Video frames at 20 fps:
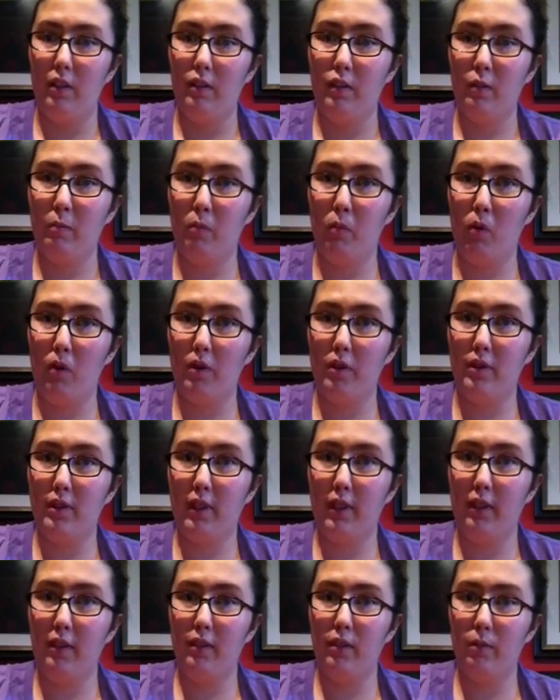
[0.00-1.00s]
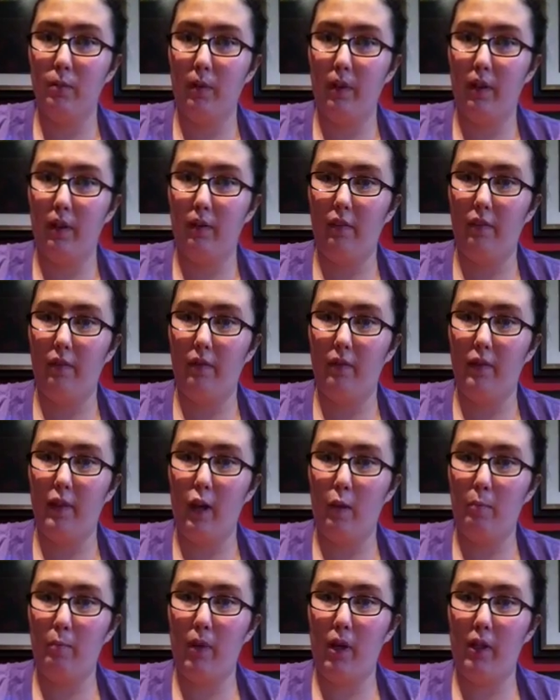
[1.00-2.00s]
some more scenes with
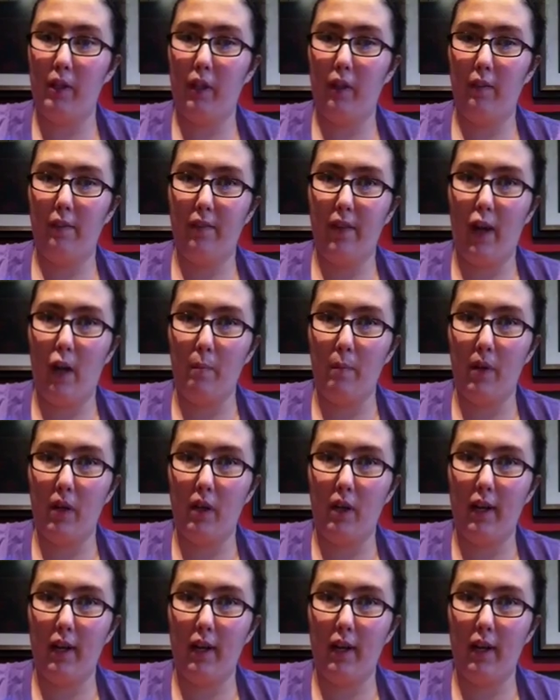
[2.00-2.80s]
them bonding with Emma,